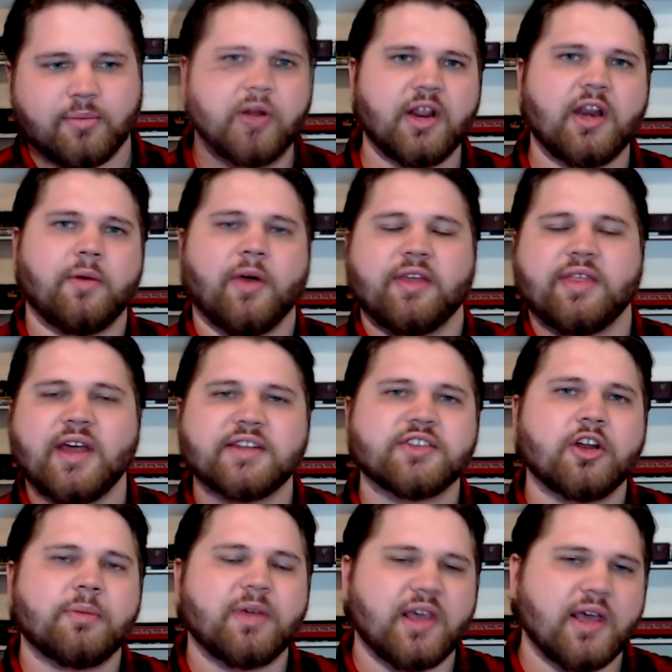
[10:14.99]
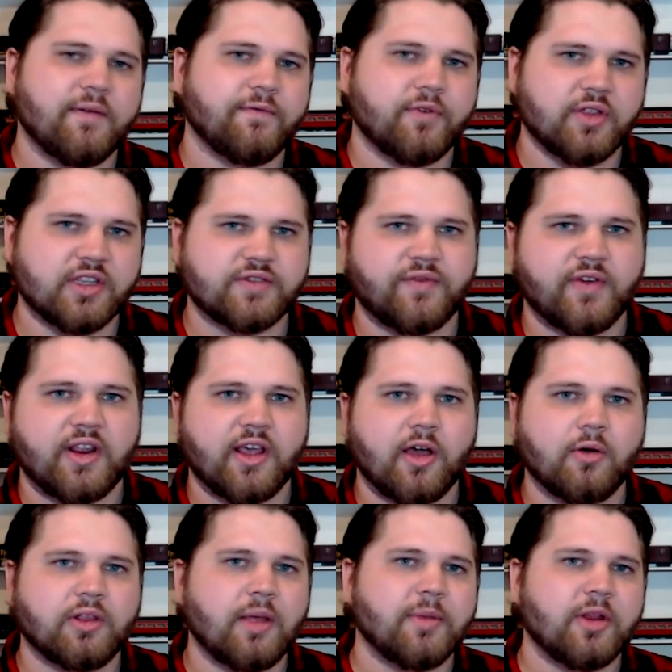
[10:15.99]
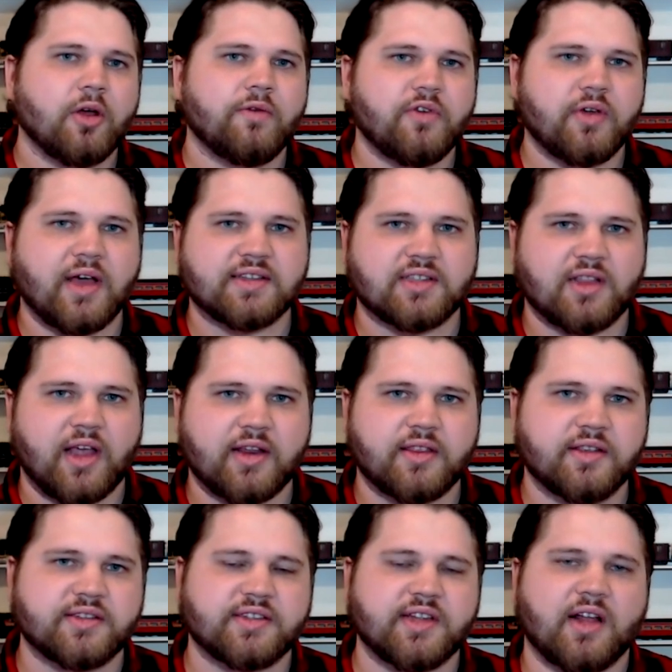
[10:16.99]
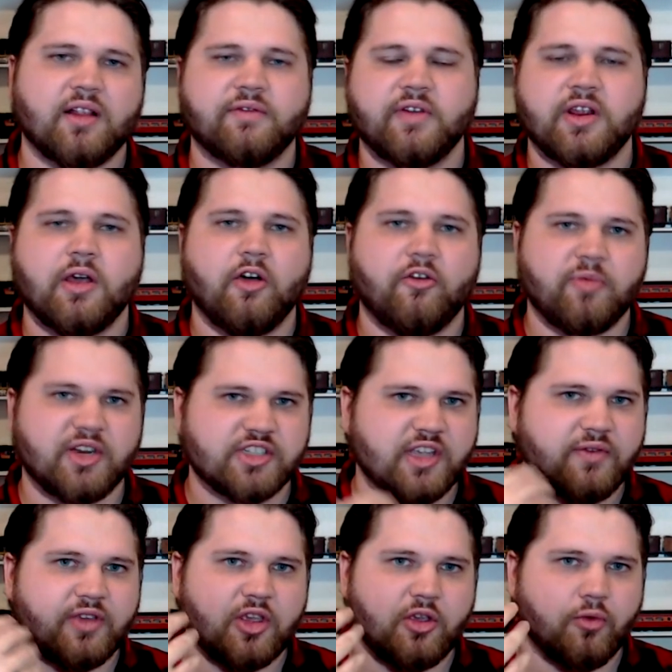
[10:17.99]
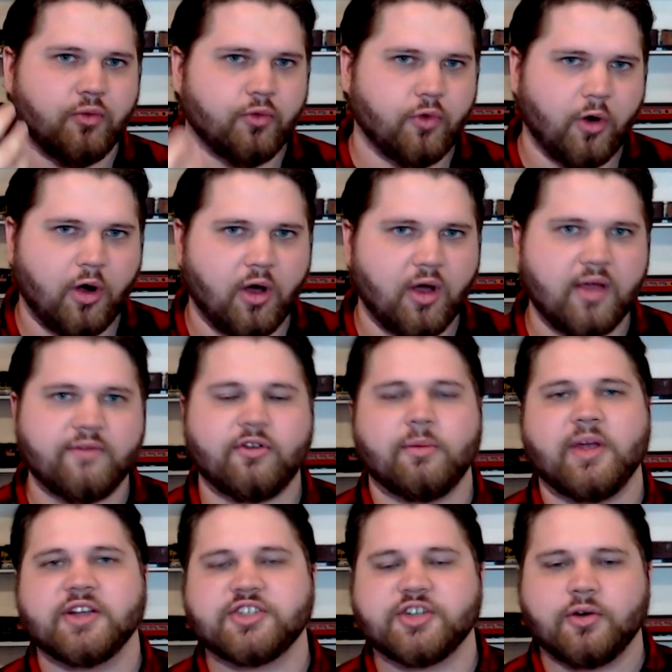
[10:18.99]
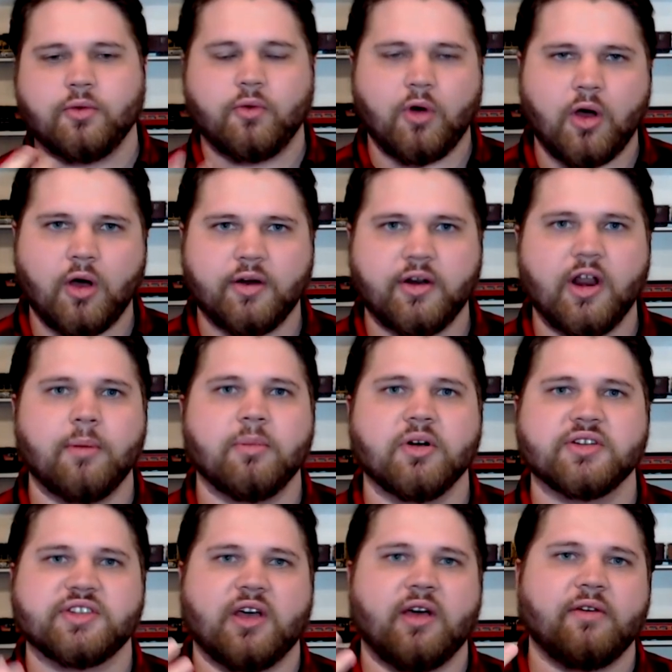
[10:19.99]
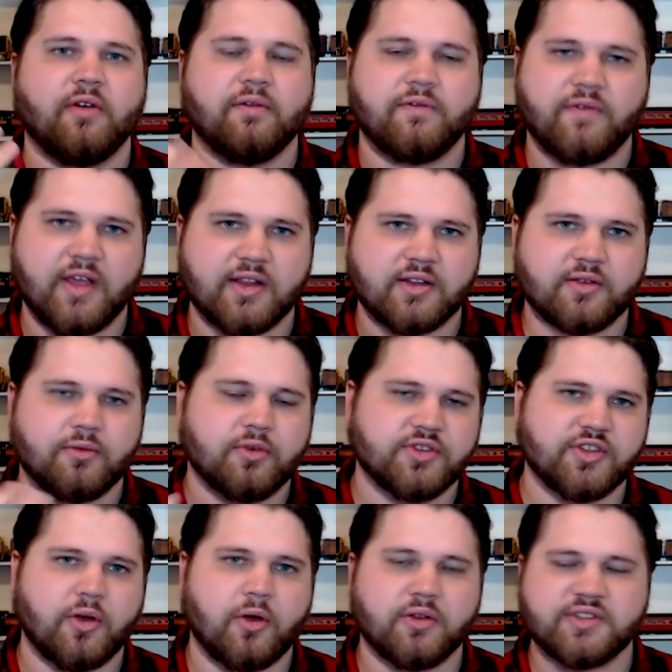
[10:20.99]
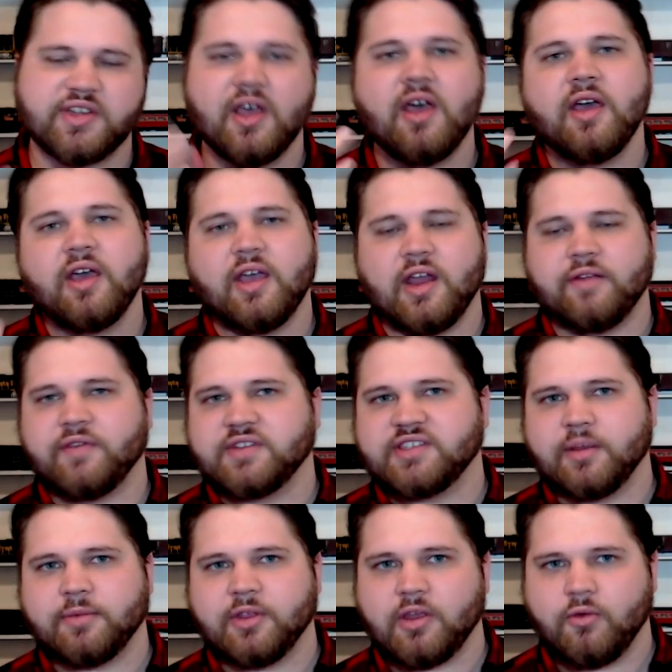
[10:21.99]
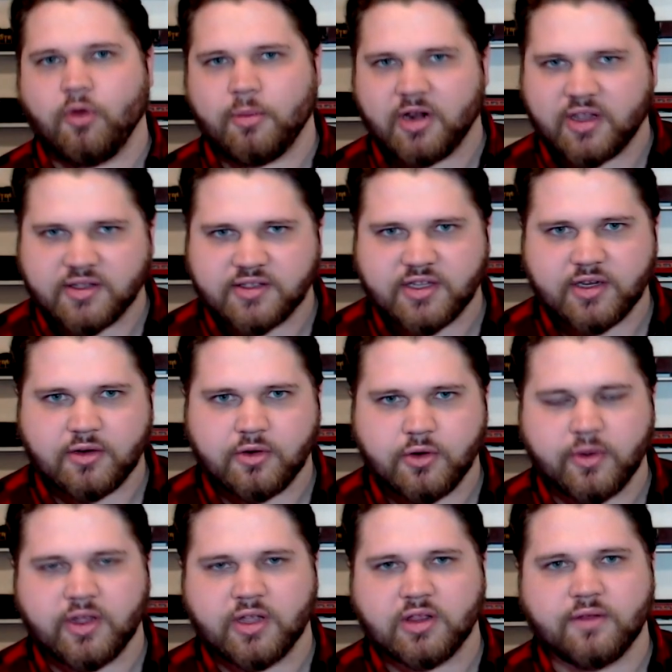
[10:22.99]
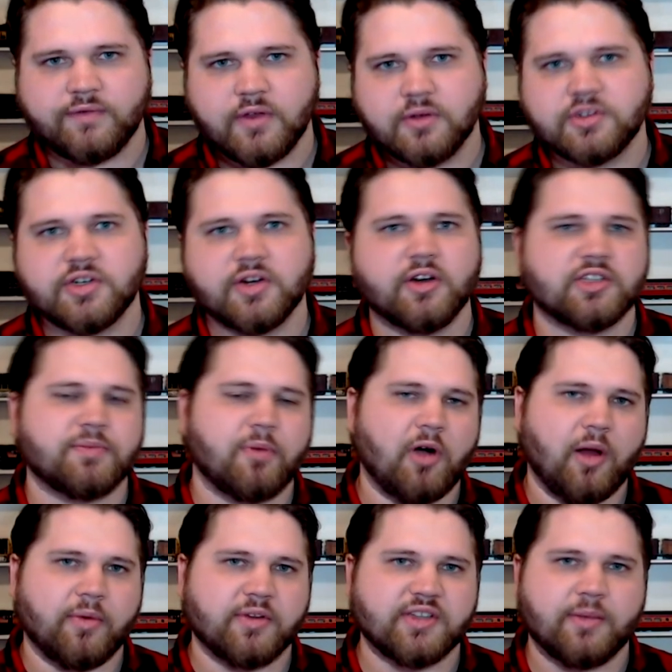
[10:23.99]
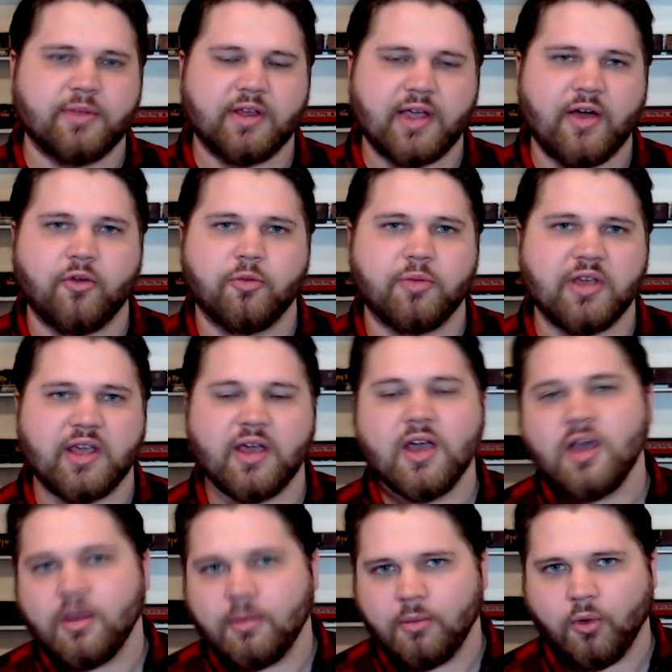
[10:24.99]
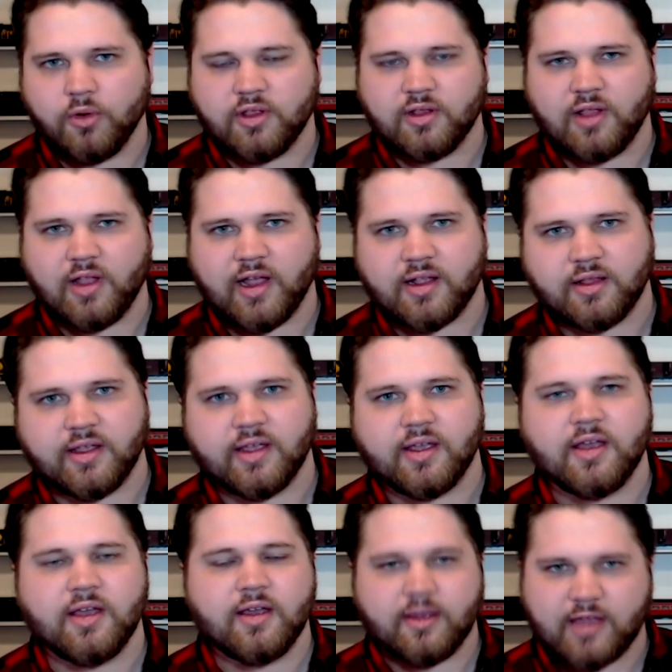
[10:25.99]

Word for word: But anyway, that is going to be it for this video. Let me know if you guys like this style of video of me just giving you raw information, raw numbers of event results, and if it's something you want me to continue doing in the future, it's probably something I would be more than likely